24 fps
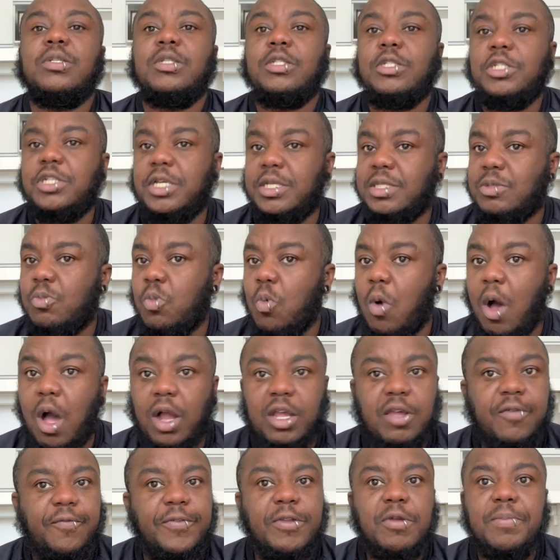Just walk
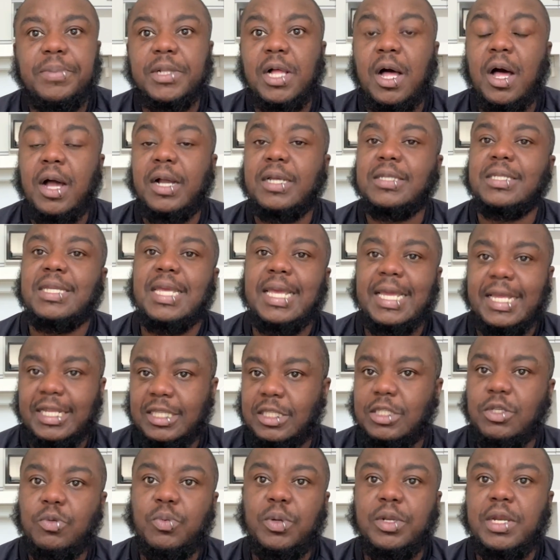a few blocks
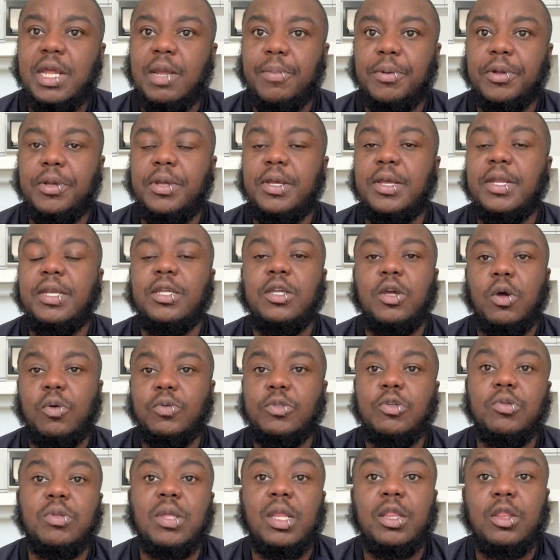into a neighborhood, go to
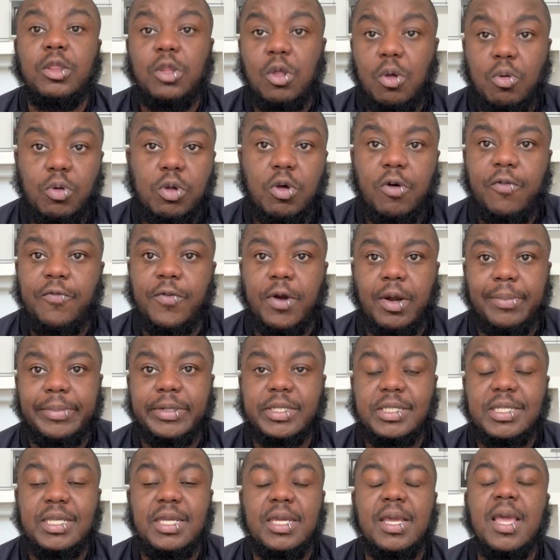the local
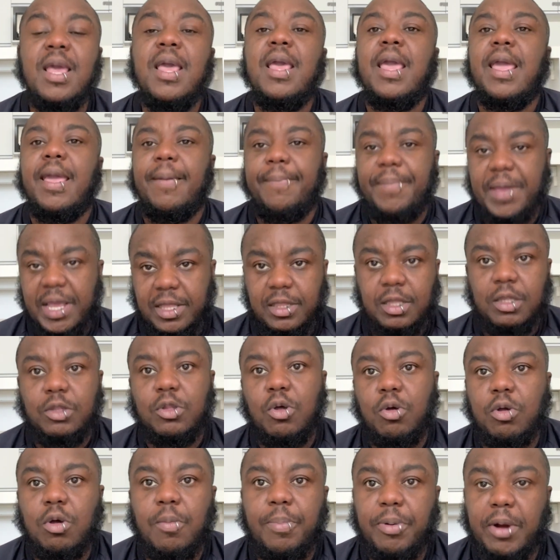pharmacy and pay the
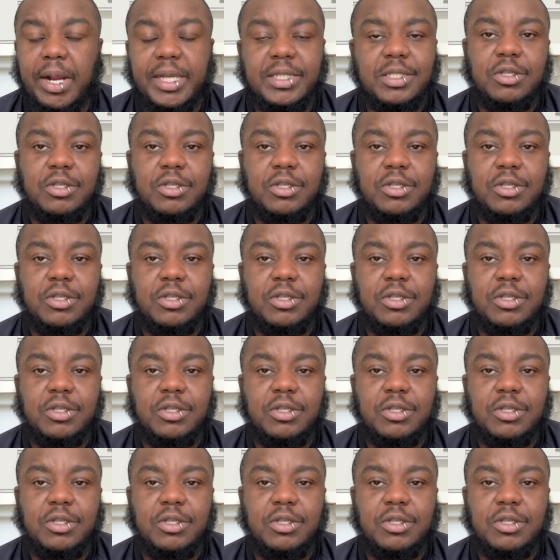local price.